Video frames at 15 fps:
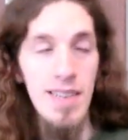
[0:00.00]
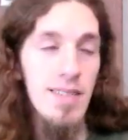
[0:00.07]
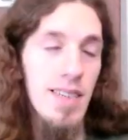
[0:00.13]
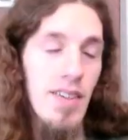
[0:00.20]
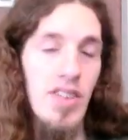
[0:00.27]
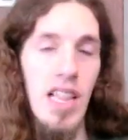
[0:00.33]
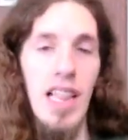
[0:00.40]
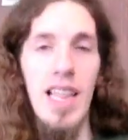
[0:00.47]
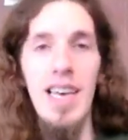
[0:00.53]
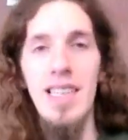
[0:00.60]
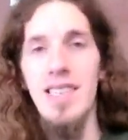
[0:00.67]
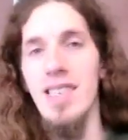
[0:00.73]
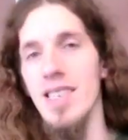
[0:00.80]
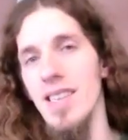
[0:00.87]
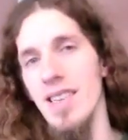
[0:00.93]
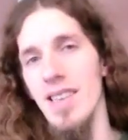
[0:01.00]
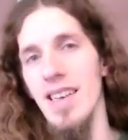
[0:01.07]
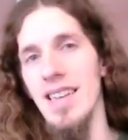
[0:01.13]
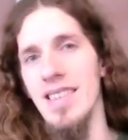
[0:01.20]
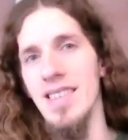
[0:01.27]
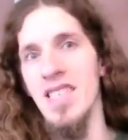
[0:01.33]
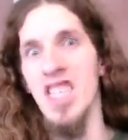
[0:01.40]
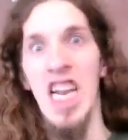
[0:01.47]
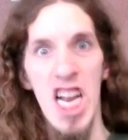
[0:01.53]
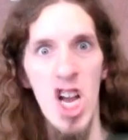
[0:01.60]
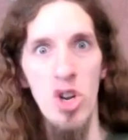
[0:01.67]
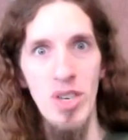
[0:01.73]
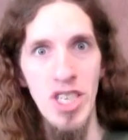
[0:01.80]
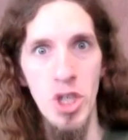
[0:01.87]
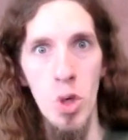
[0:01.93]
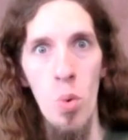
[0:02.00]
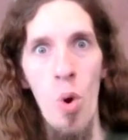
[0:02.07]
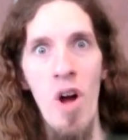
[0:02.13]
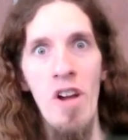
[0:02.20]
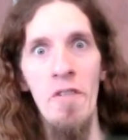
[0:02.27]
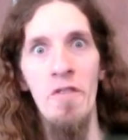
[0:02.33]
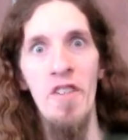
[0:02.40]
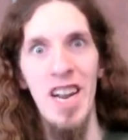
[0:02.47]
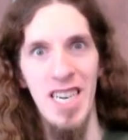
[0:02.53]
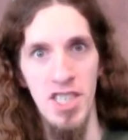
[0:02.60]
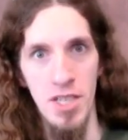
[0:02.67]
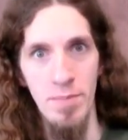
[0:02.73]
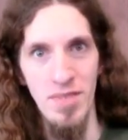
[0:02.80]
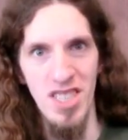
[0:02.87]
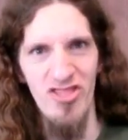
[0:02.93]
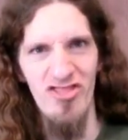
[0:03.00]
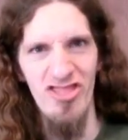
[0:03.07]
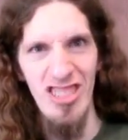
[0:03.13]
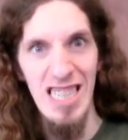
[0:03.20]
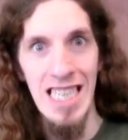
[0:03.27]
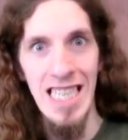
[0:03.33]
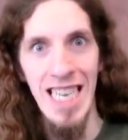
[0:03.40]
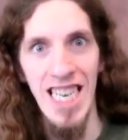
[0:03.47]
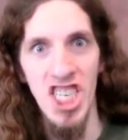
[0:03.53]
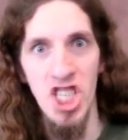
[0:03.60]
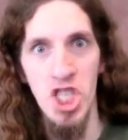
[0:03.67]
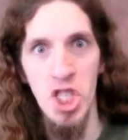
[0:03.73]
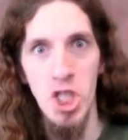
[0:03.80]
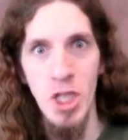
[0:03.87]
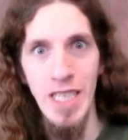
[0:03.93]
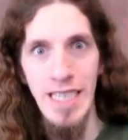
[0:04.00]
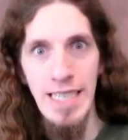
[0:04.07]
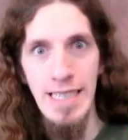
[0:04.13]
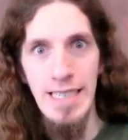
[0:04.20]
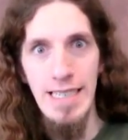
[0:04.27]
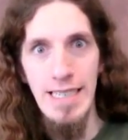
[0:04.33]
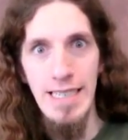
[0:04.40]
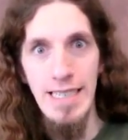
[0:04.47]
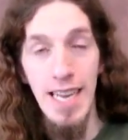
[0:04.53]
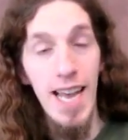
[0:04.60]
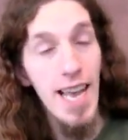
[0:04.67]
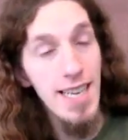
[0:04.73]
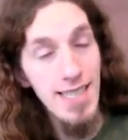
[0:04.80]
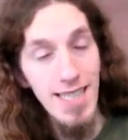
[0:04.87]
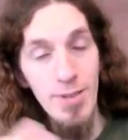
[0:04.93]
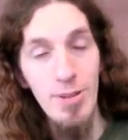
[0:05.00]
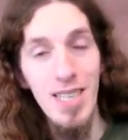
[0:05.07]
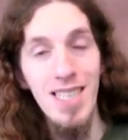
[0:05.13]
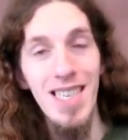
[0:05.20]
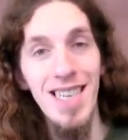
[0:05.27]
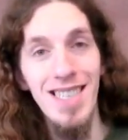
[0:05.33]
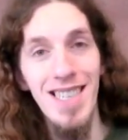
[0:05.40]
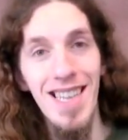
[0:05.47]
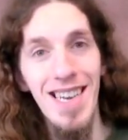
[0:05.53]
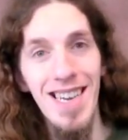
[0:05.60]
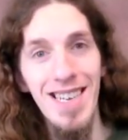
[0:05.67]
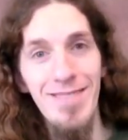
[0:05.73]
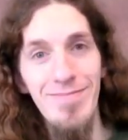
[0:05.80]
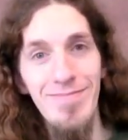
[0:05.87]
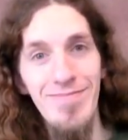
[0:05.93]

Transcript: Nevertheless, let's tear into our victim's flesh and see what it tastes like.